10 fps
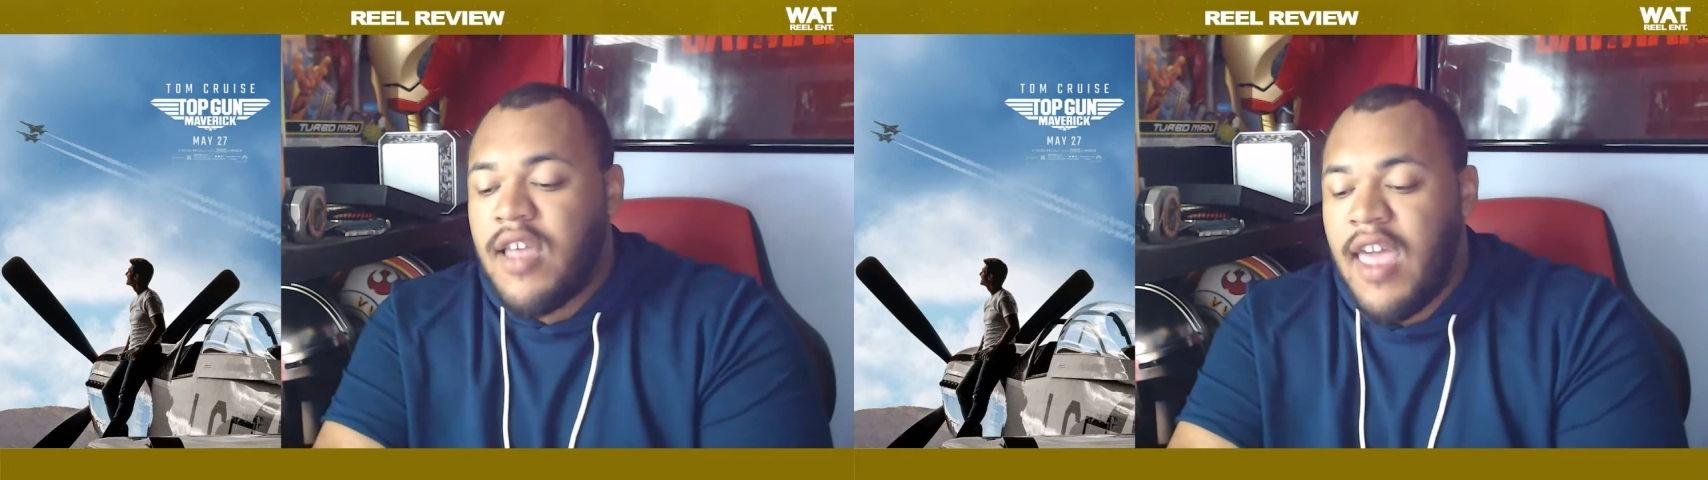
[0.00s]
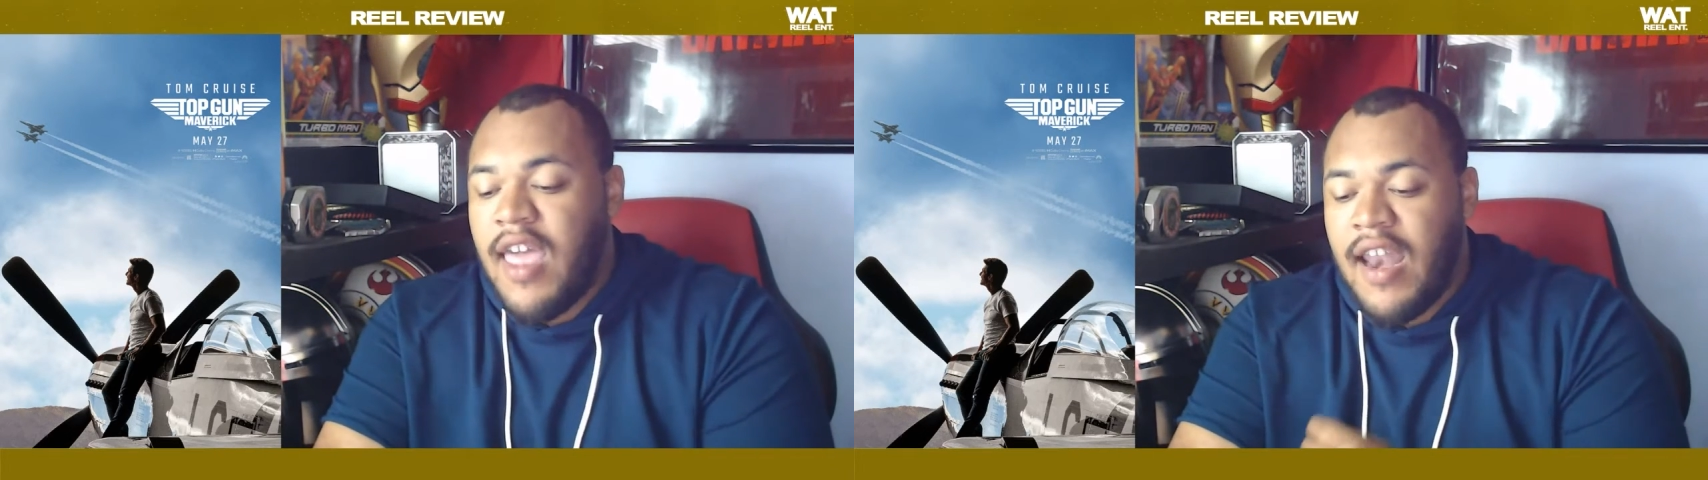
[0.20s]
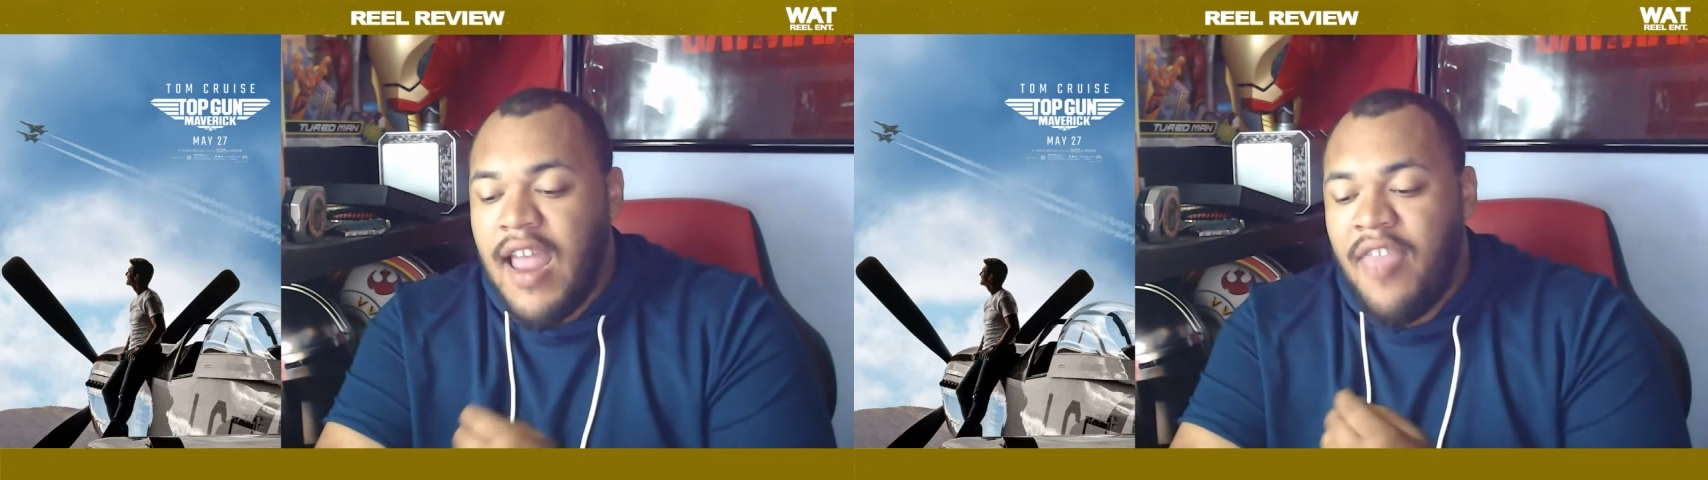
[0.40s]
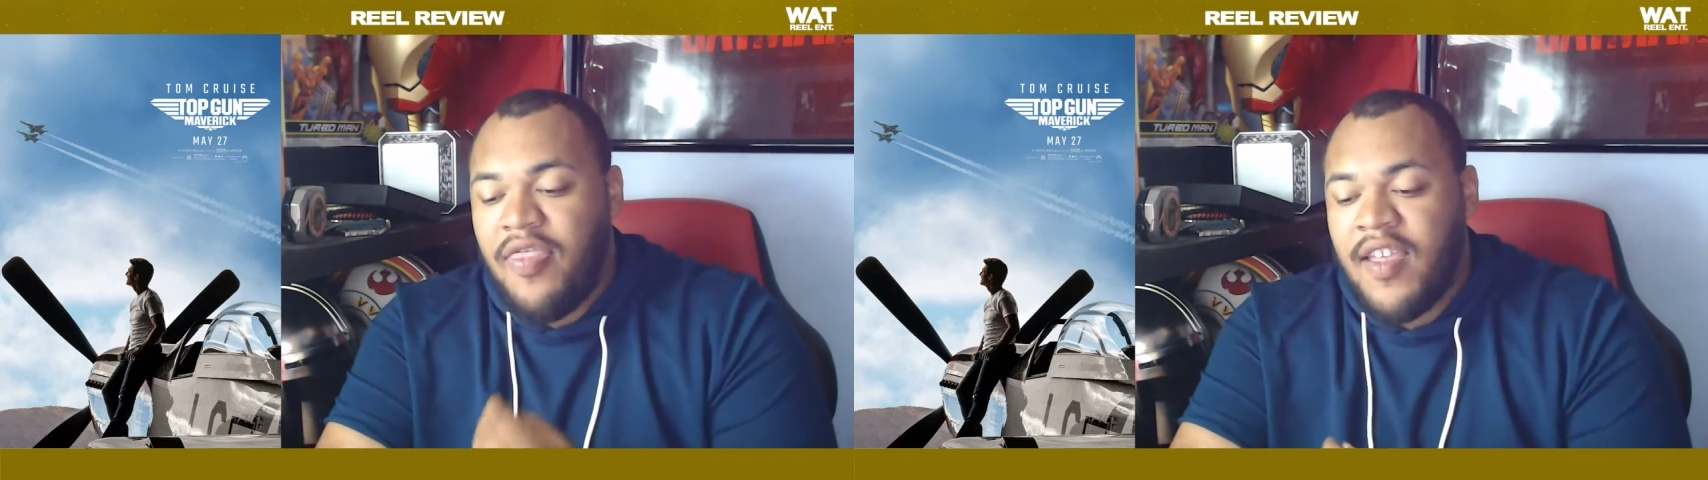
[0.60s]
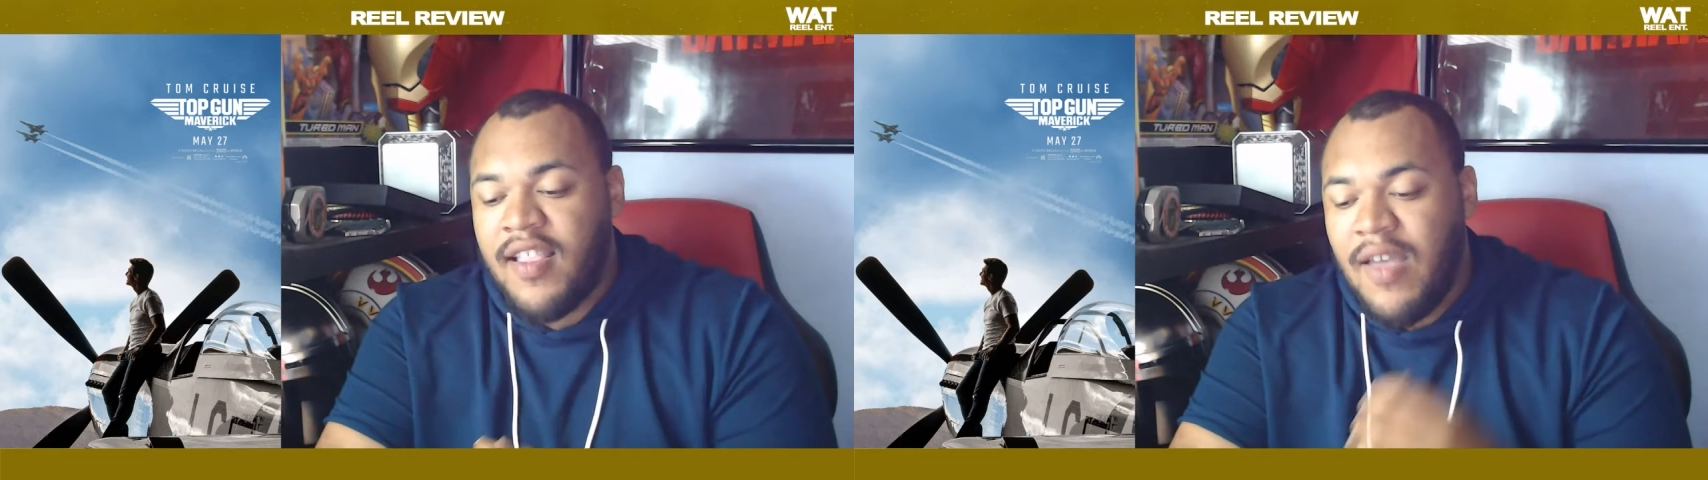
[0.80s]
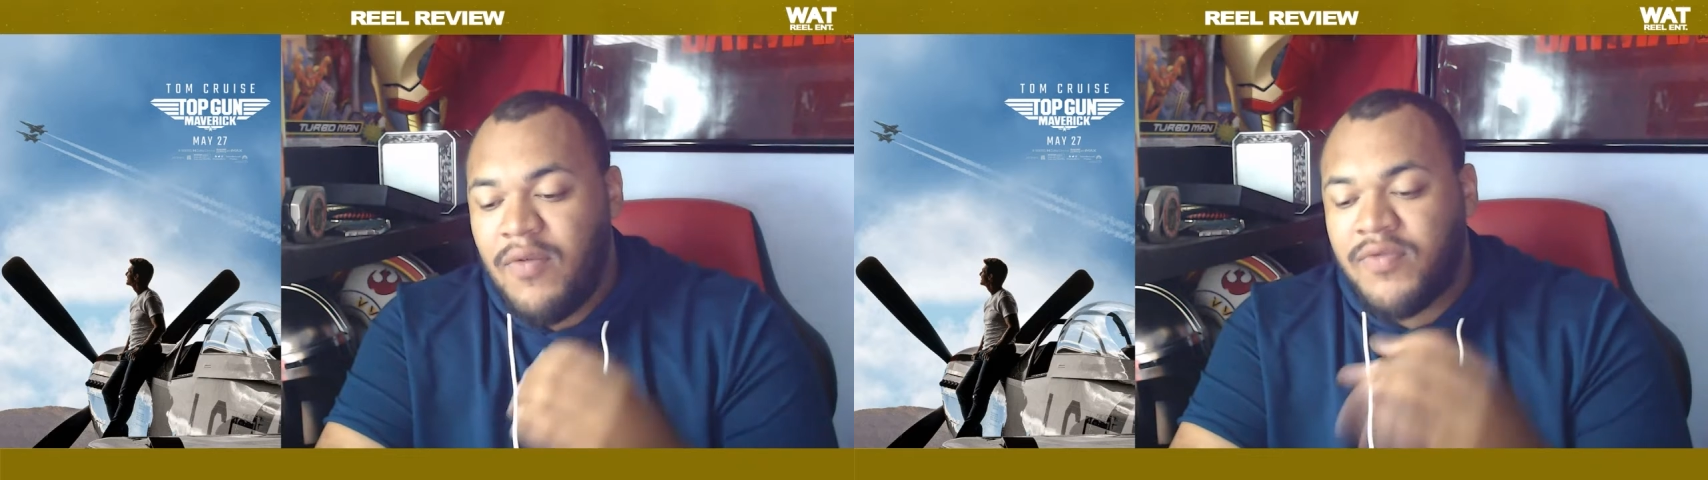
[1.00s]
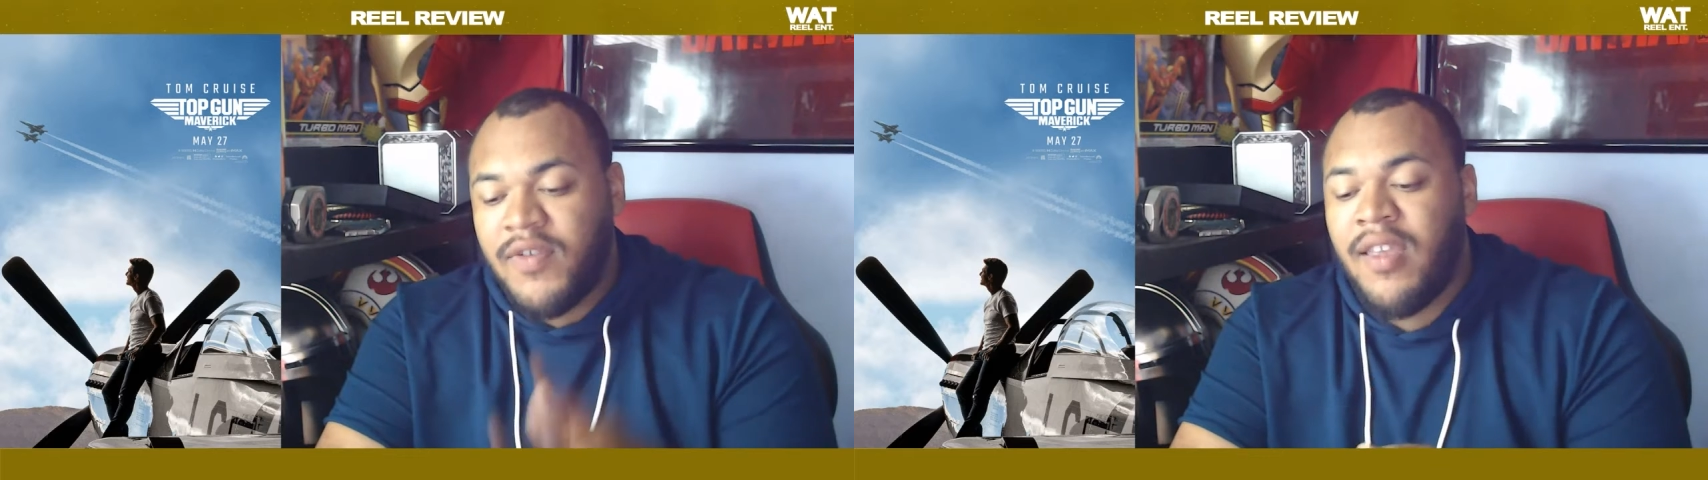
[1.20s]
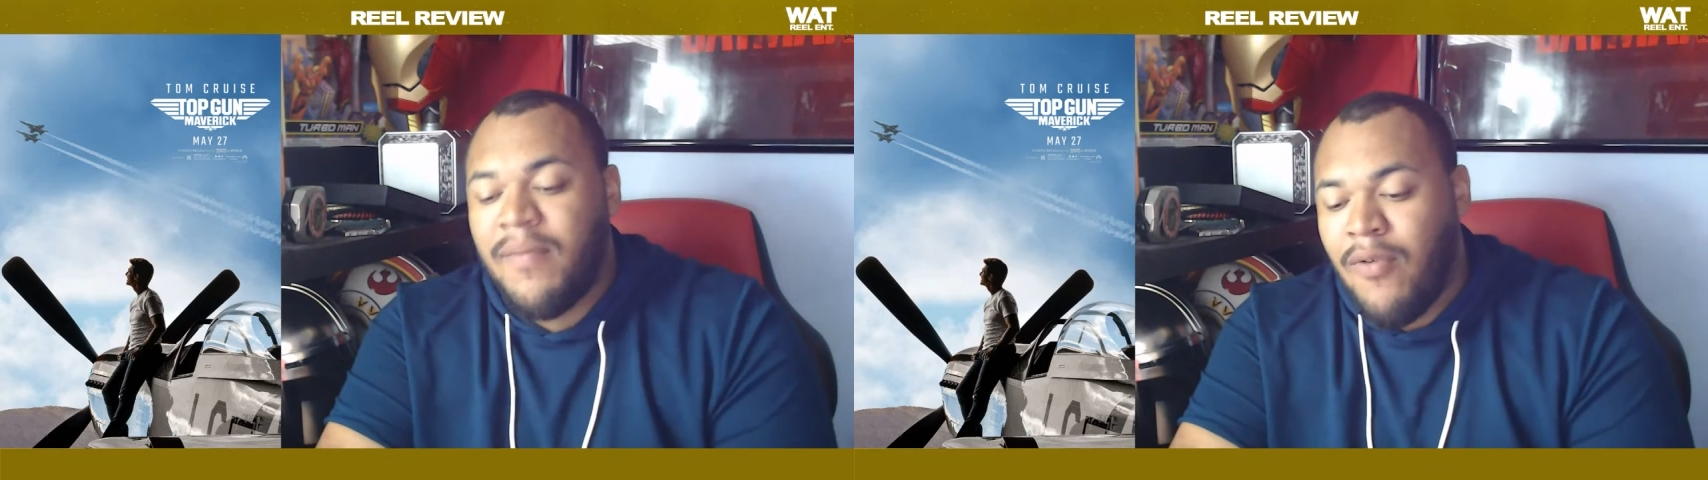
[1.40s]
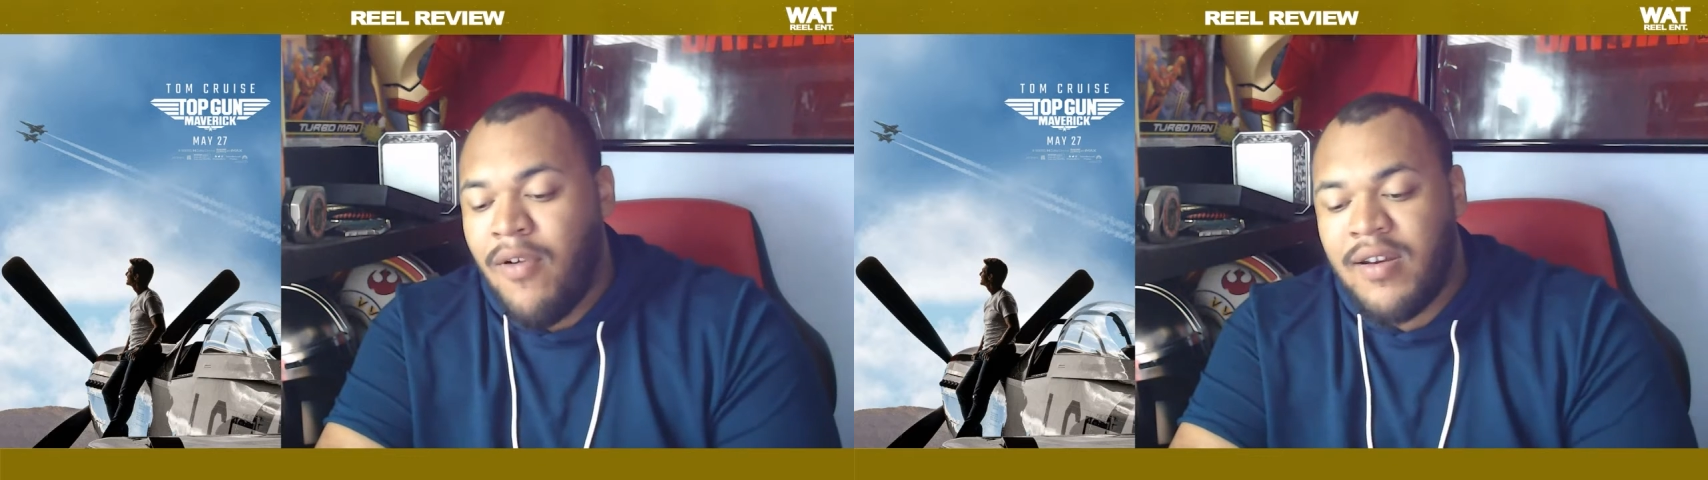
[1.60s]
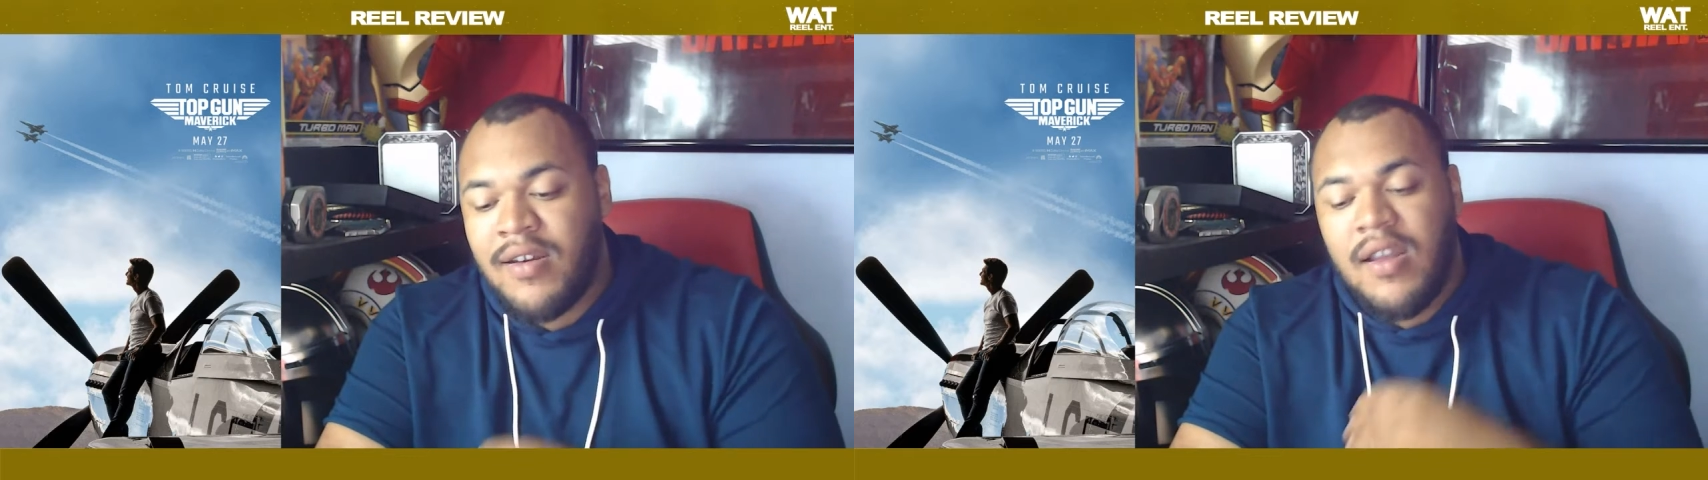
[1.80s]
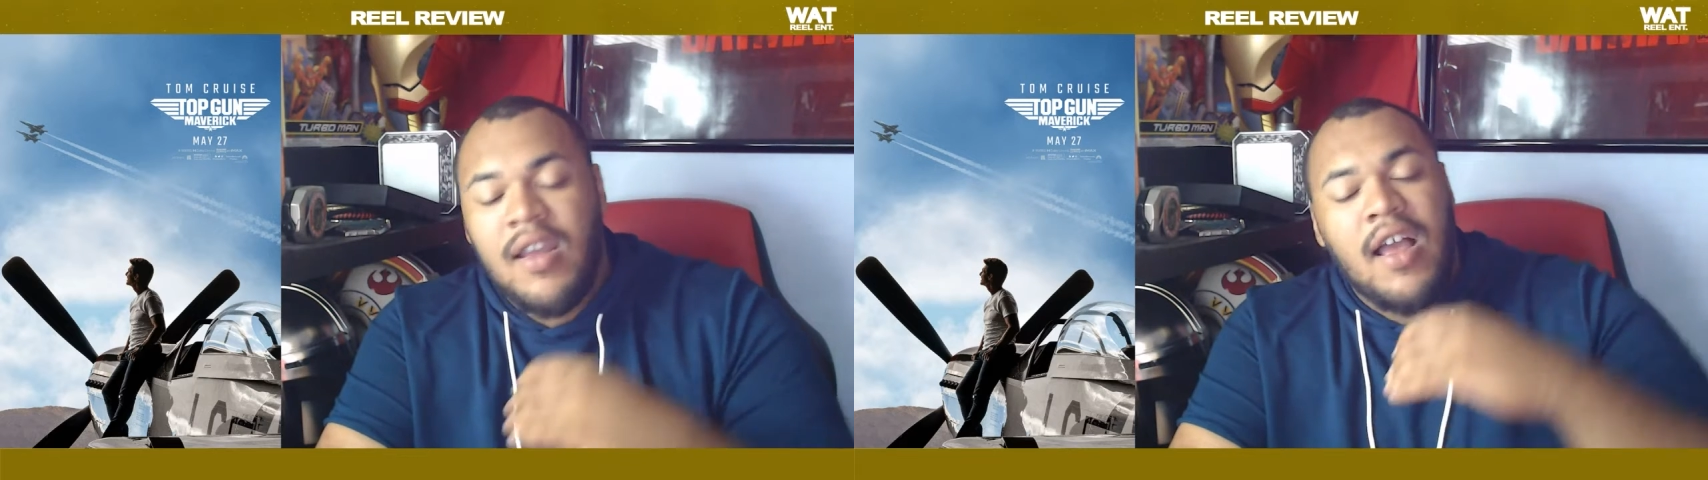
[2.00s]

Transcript: And I think that was really important.